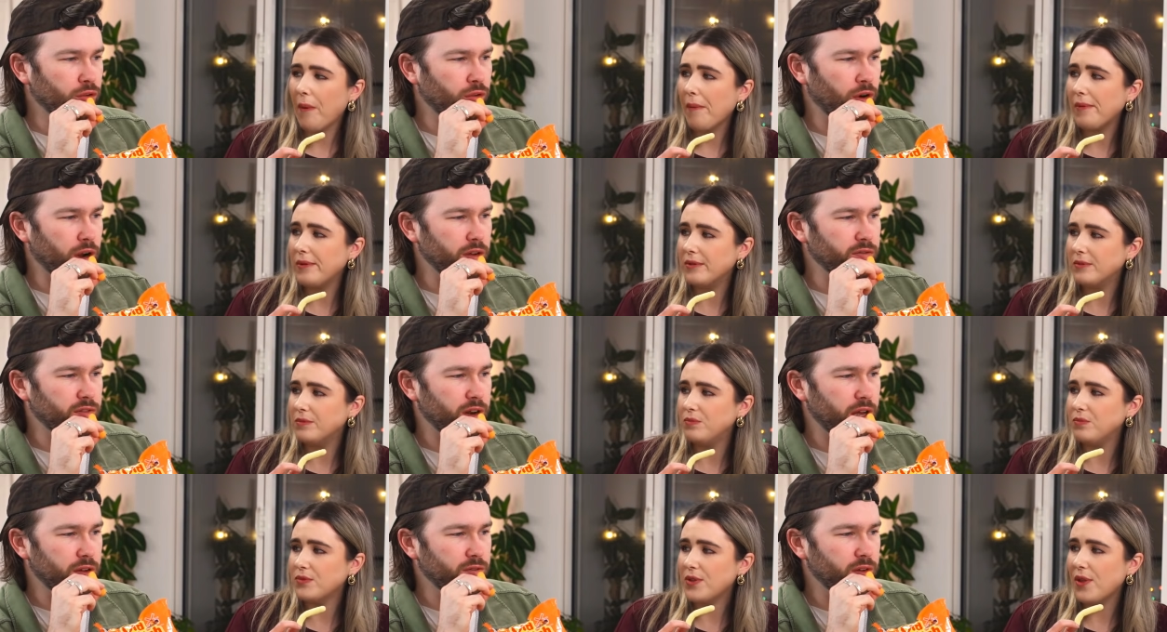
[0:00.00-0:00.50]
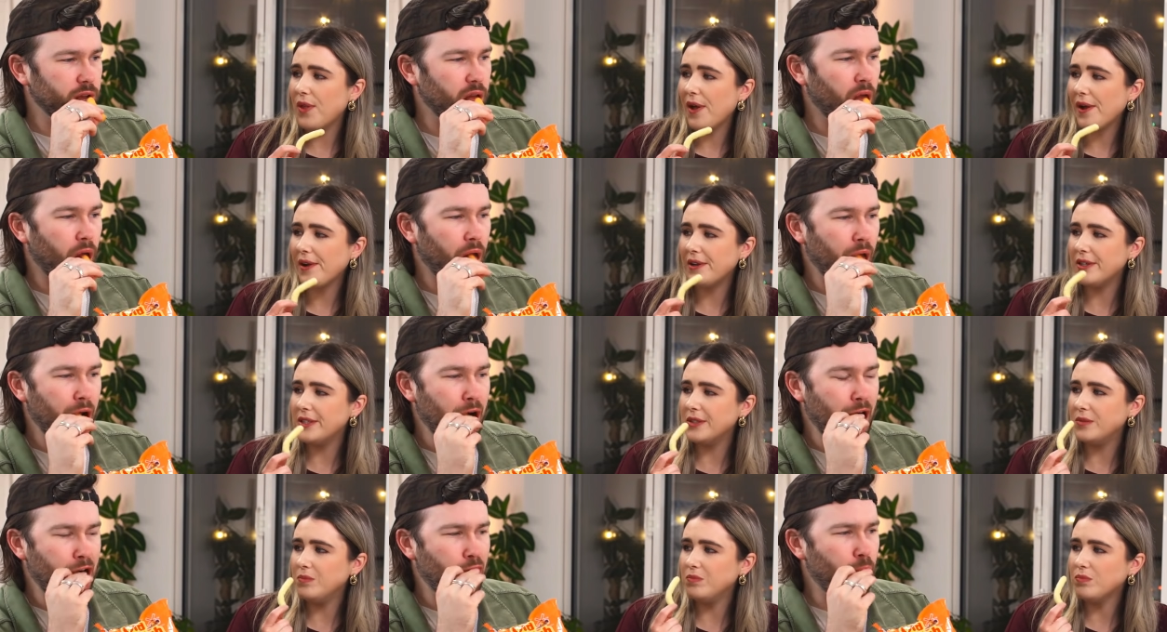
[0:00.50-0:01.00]
Speaker 1: Great flavour. They're
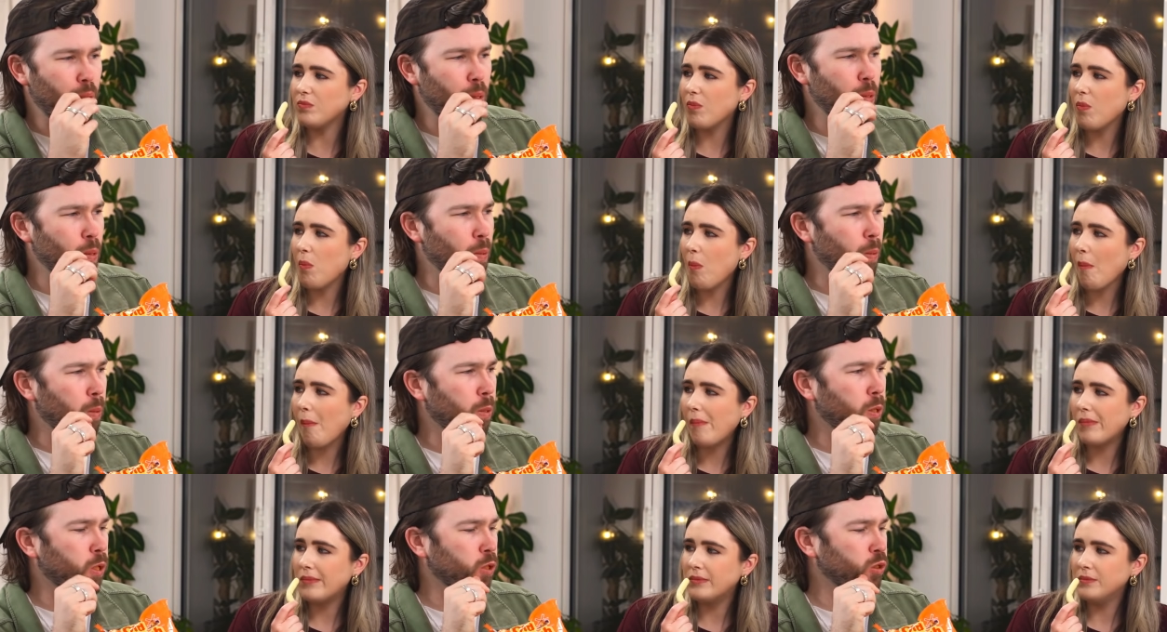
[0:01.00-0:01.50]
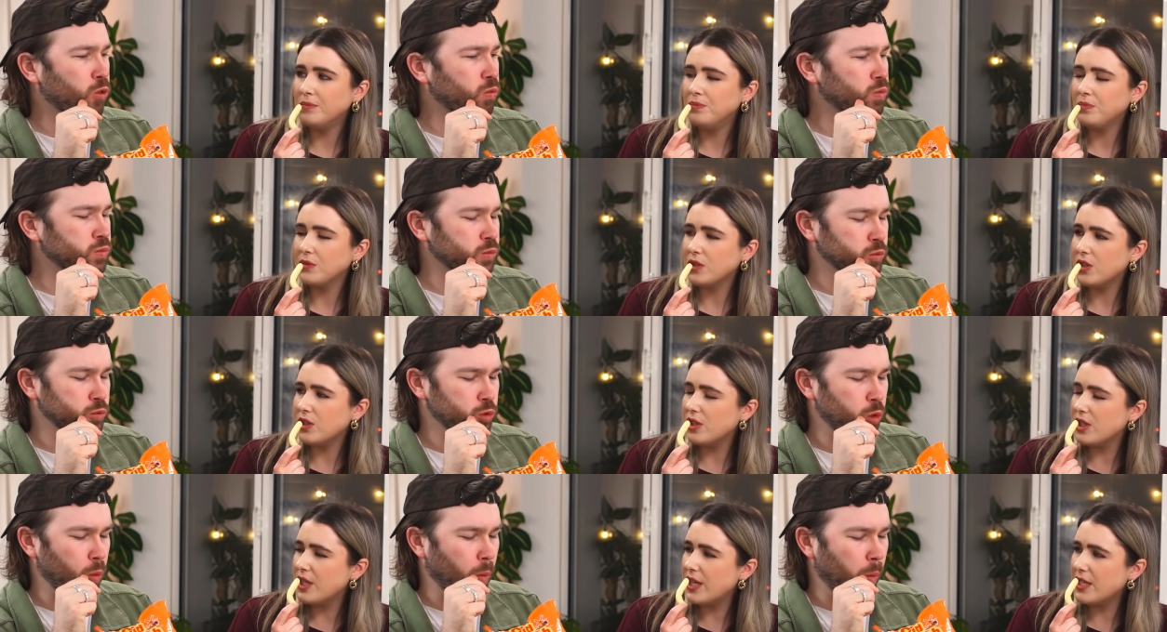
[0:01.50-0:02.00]
good. Mm.
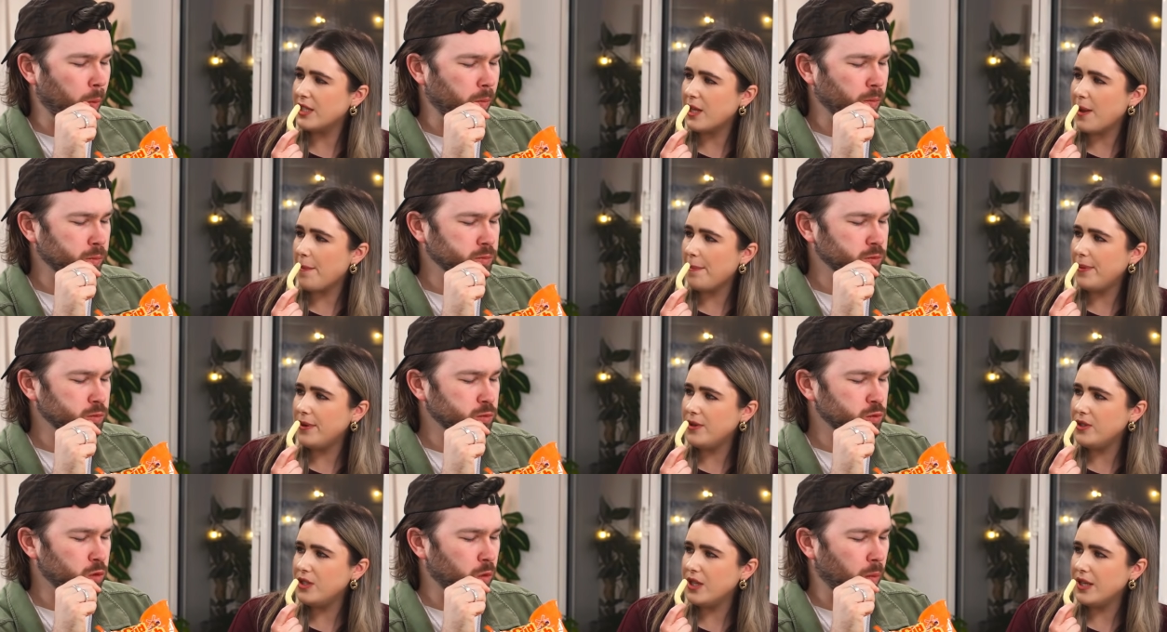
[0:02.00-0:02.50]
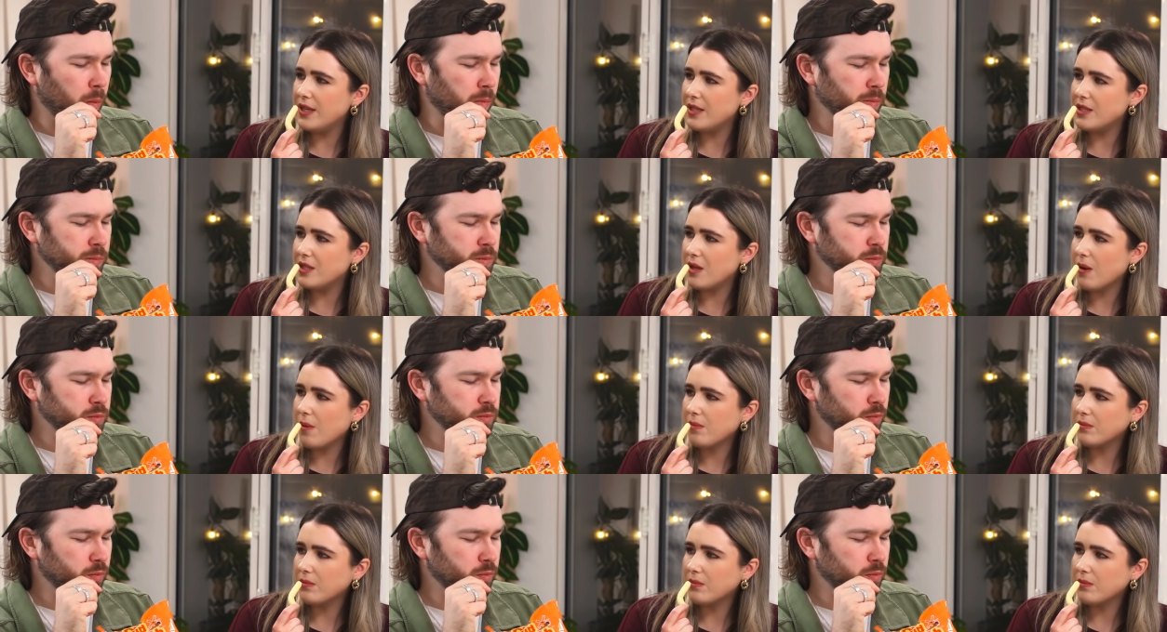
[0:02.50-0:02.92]
Does it taste like blue cheese?